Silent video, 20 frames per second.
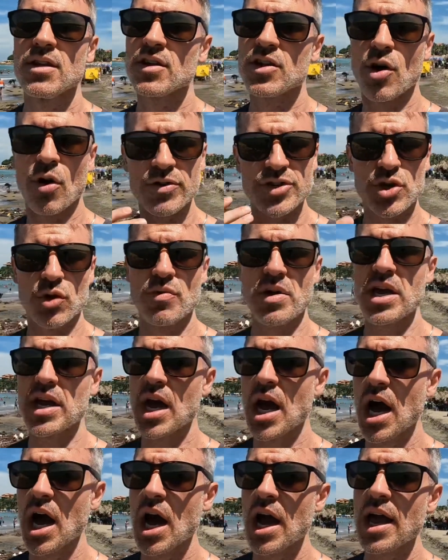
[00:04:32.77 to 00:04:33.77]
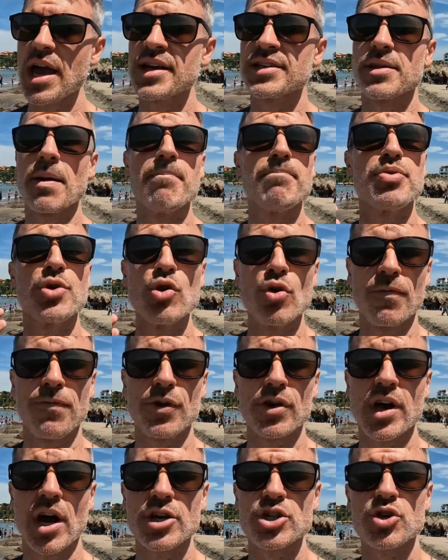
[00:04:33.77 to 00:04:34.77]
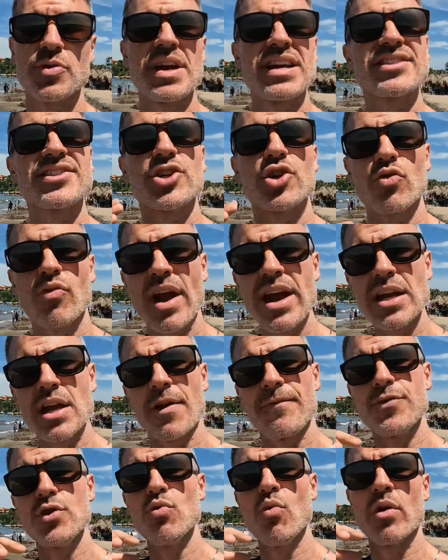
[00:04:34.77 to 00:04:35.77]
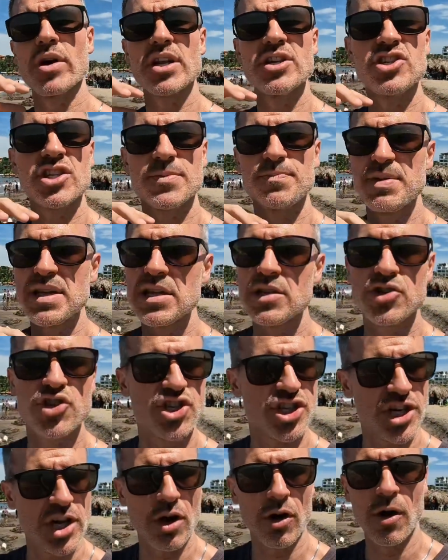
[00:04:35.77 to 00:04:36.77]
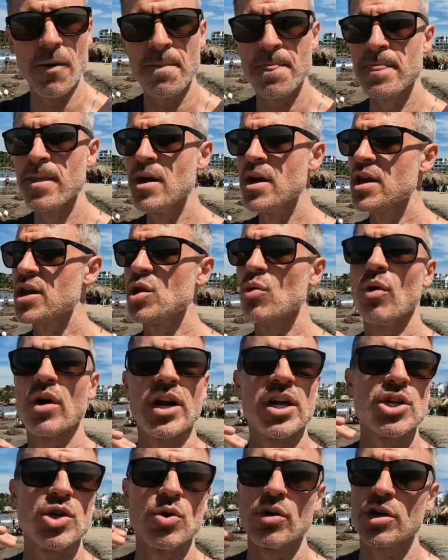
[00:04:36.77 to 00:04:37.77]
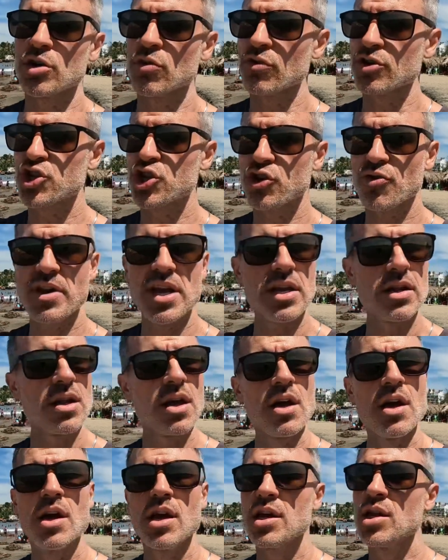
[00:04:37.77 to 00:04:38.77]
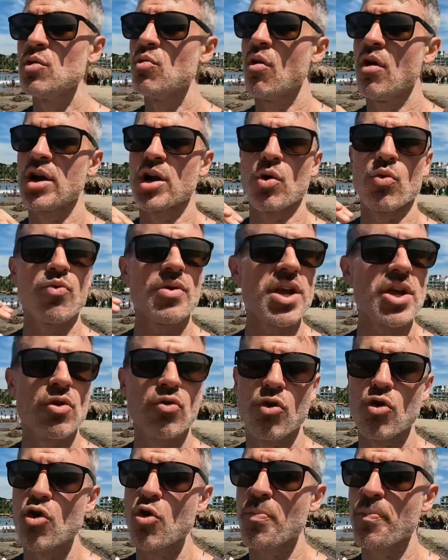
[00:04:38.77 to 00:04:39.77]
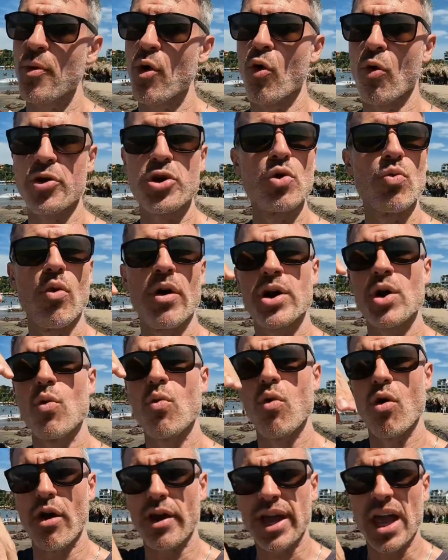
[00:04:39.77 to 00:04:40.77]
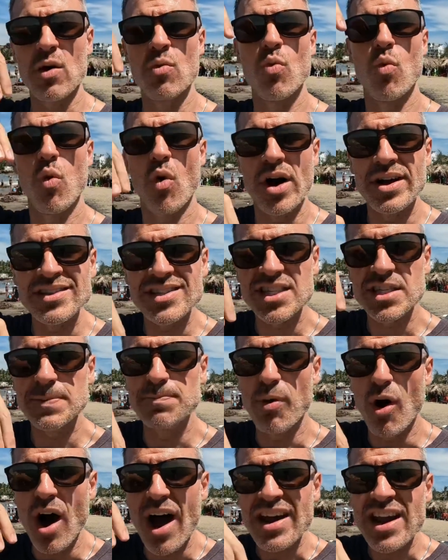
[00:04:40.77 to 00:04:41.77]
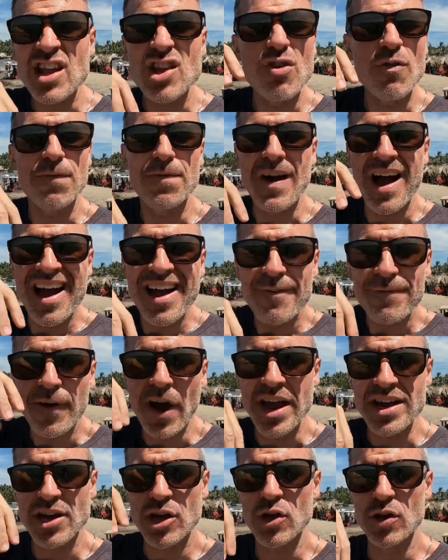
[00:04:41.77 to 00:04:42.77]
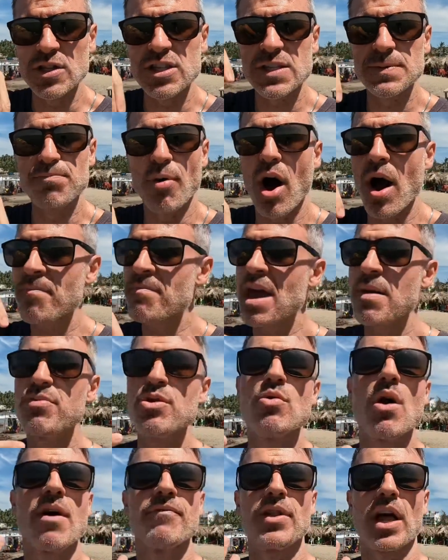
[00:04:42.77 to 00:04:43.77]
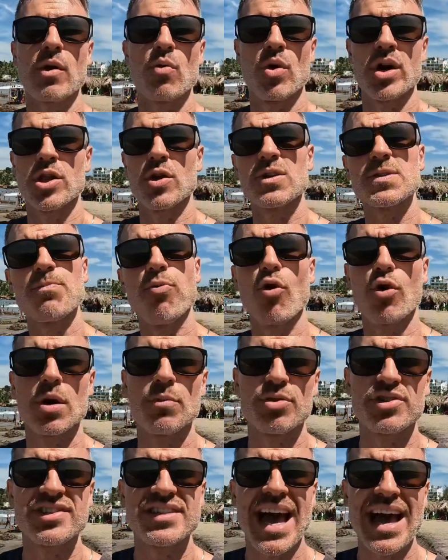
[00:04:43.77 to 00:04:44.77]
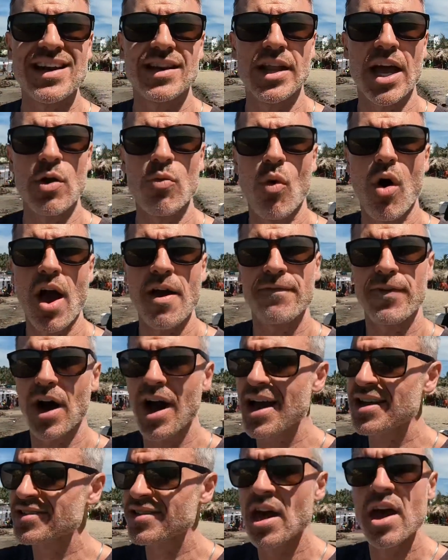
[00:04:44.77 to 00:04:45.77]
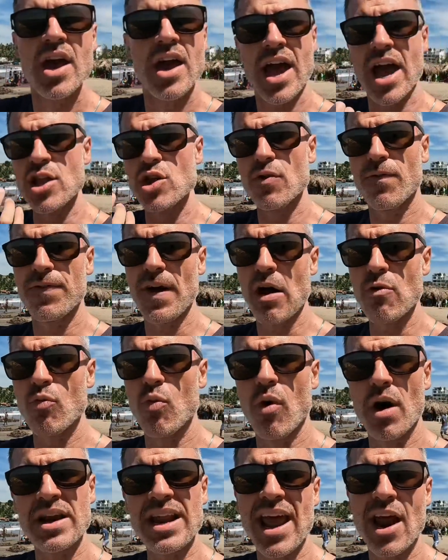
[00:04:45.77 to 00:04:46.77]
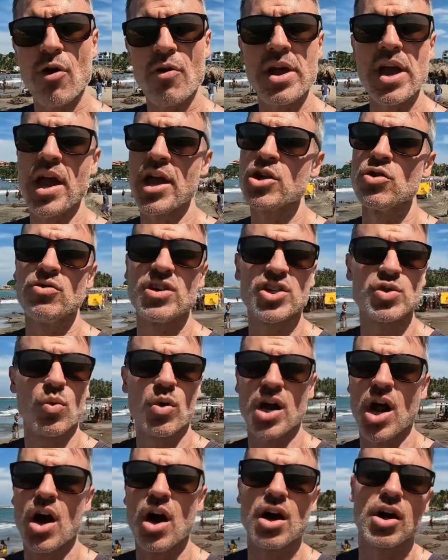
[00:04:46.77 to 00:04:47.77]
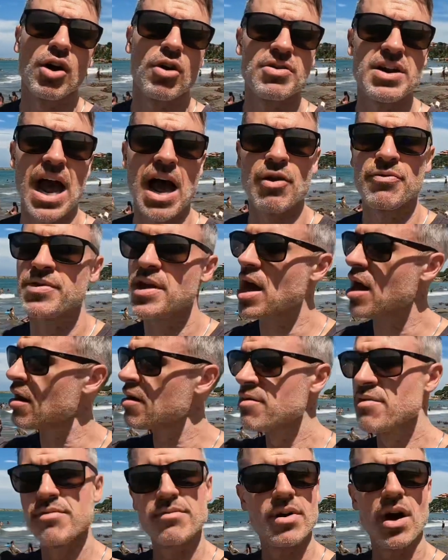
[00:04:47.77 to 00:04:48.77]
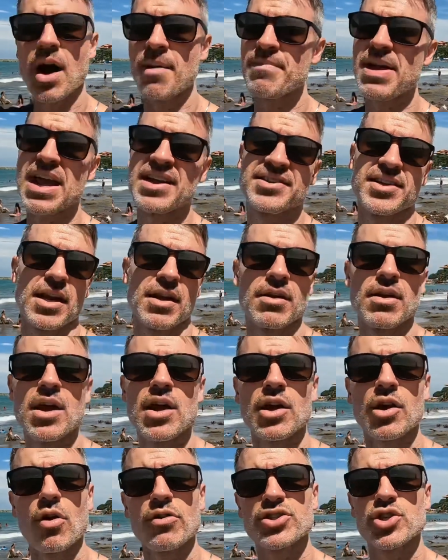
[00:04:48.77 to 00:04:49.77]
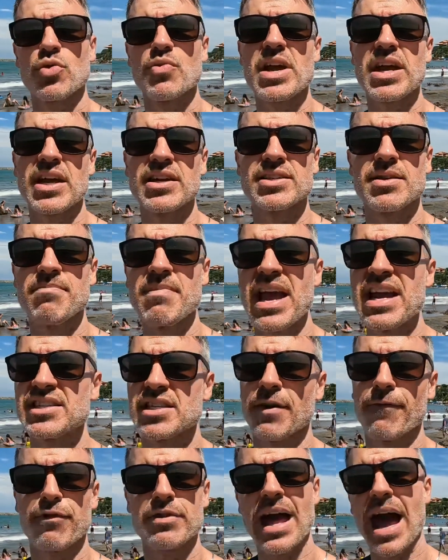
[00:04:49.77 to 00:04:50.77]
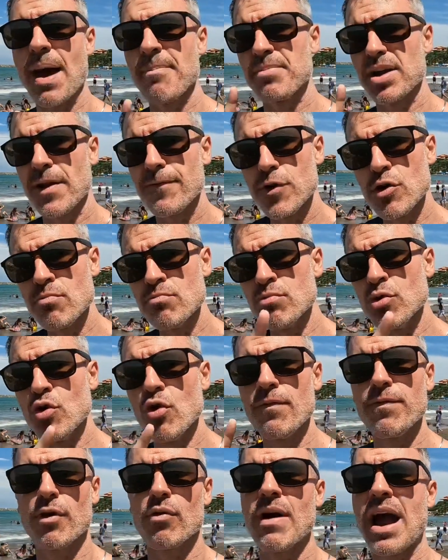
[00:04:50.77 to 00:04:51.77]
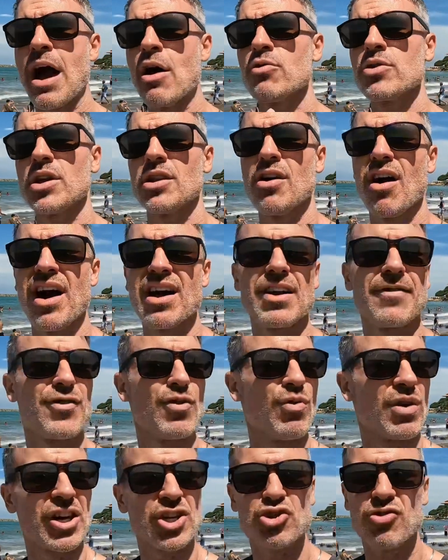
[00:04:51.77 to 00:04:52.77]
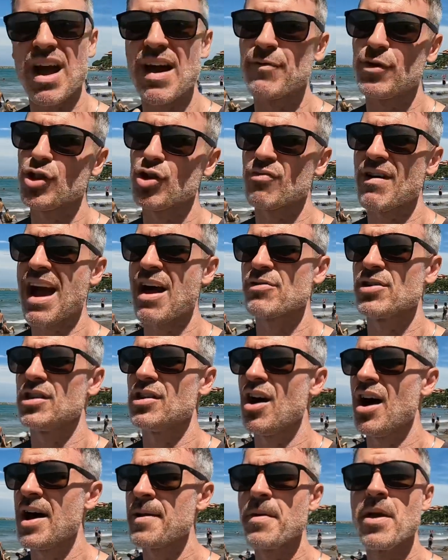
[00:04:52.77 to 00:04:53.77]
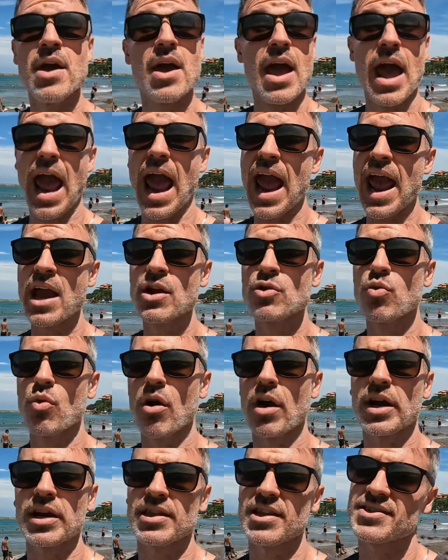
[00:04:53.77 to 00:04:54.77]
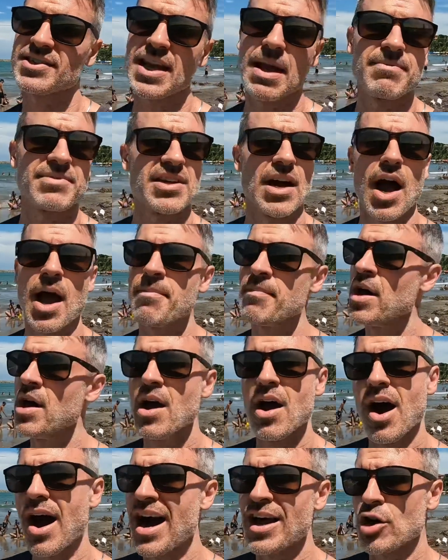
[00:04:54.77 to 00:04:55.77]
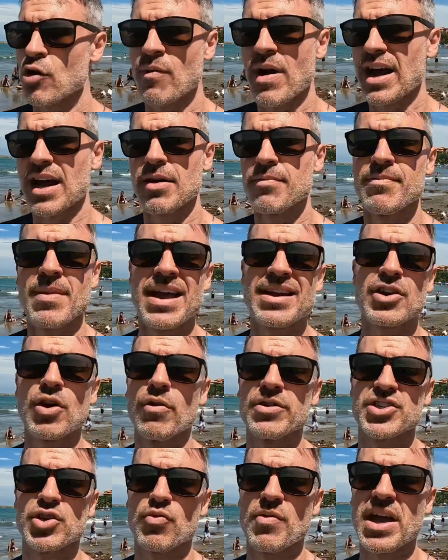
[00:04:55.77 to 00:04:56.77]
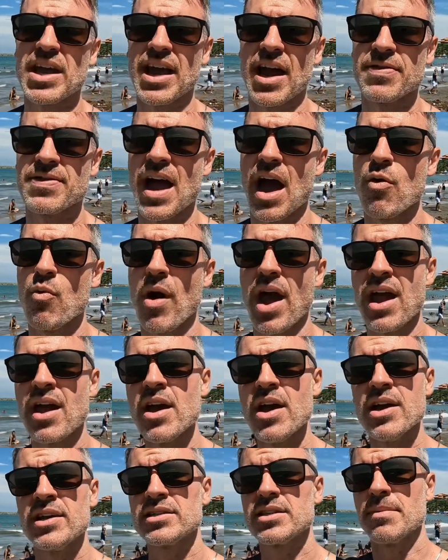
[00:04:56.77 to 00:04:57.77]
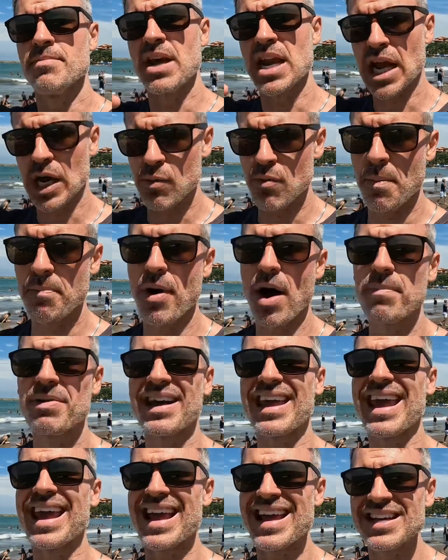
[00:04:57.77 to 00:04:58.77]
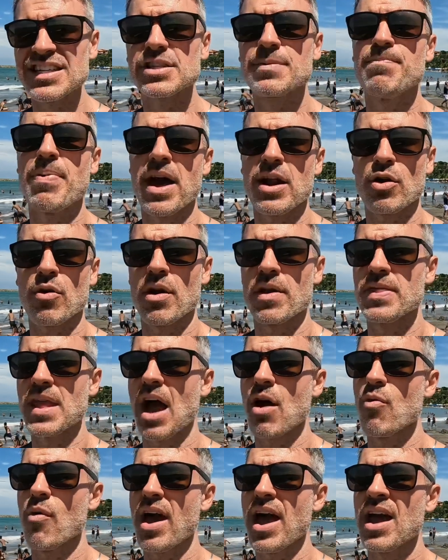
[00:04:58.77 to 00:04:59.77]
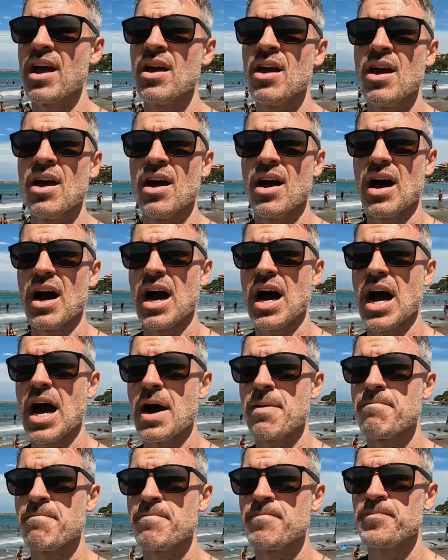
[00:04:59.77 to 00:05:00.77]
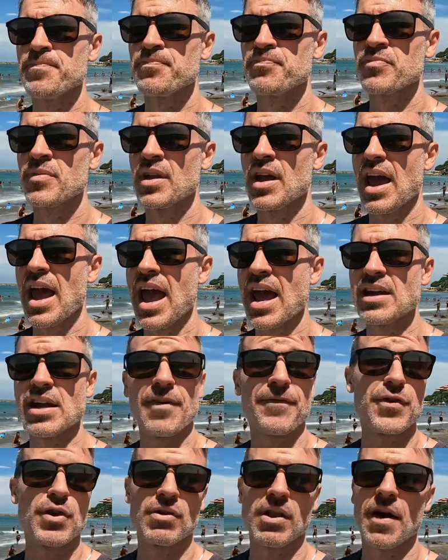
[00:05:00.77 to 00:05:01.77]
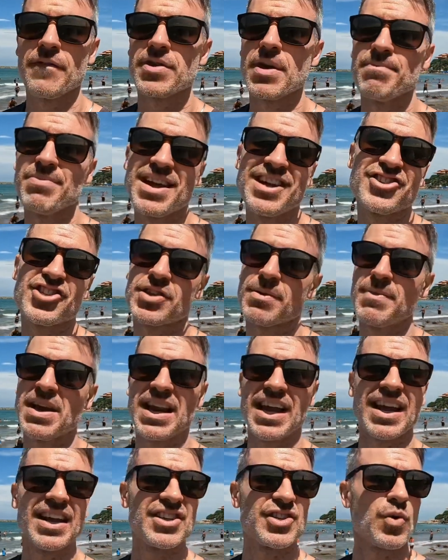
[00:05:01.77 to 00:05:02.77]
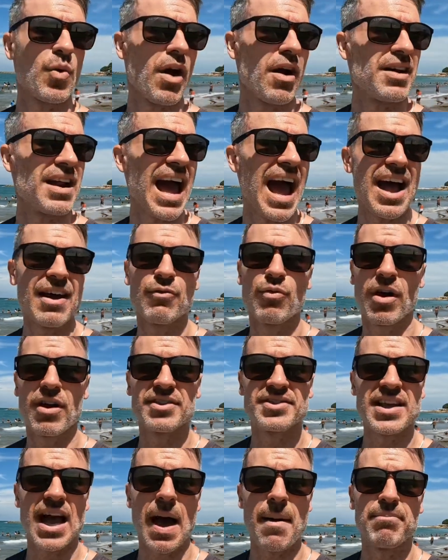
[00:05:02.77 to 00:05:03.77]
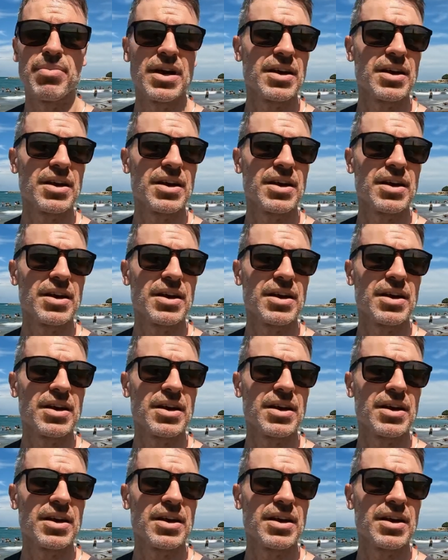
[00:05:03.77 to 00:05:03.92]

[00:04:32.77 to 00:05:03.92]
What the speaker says: Costa Rica is a beautiful country. It's great if you want to just be chill, you want to do a retreat, you want to regroup, or you want to work in one spot and you find a good spot. Maybe you have like one of those portable satellite Wi-Fis and you found one area and you just want to hunker down there. Amazing. Costa Rica is amazing for that. But if you move around a lot, if you want to travel around a lot and work at the same time, I don't recommend Costa Rica in that way. Dominican Republic is better in that way. And if you love the beach, Dominican's where it's at.